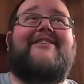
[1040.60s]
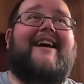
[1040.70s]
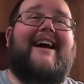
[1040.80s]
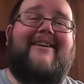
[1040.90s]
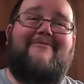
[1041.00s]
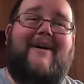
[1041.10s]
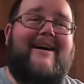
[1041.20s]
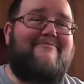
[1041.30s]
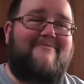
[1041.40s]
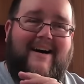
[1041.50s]
yeah,
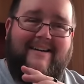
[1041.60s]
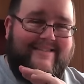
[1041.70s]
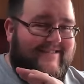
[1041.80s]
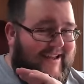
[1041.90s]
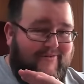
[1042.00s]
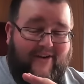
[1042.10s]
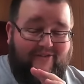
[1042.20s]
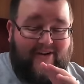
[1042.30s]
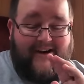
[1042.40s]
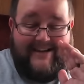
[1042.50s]
my deep
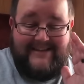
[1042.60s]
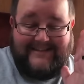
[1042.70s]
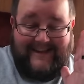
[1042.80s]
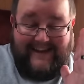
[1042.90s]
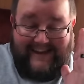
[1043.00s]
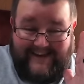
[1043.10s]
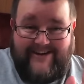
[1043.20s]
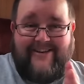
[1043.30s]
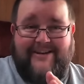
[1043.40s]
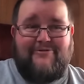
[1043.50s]
fat fryer is
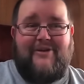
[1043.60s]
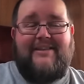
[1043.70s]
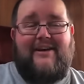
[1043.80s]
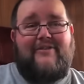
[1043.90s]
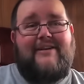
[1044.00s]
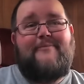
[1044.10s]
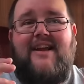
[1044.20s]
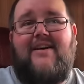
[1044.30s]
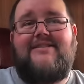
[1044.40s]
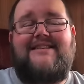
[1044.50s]
incredible. I love it.
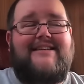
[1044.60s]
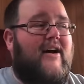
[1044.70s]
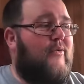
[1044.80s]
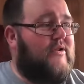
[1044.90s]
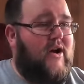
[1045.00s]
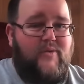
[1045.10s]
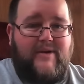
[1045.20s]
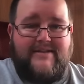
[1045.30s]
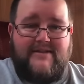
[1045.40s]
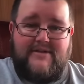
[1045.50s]
Lastly, I would go
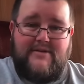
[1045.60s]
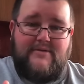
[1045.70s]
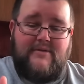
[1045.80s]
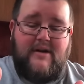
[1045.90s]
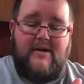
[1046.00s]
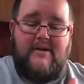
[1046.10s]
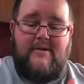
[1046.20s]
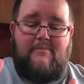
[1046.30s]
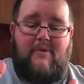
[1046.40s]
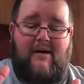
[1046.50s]
into
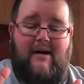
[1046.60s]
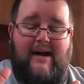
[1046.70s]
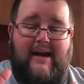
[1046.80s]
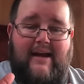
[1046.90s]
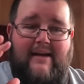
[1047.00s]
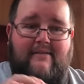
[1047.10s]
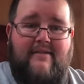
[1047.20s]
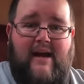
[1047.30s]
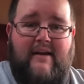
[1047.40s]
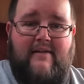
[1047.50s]
my
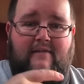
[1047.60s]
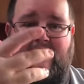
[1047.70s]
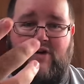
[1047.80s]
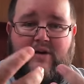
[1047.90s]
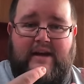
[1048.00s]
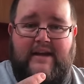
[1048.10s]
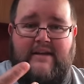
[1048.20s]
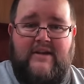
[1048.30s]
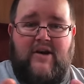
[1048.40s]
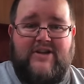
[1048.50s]
like
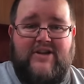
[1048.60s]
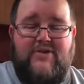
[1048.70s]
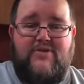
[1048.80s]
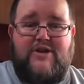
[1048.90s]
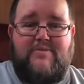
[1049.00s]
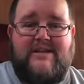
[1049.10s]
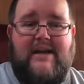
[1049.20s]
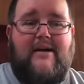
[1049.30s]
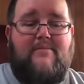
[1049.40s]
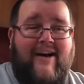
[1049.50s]
vlogging kind of YouTube
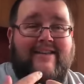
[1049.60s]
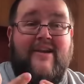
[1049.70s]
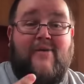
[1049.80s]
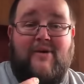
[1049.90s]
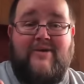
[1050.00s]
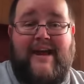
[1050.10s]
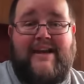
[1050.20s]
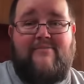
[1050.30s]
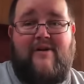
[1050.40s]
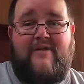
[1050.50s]
setup. I no longer
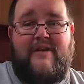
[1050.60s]
edit my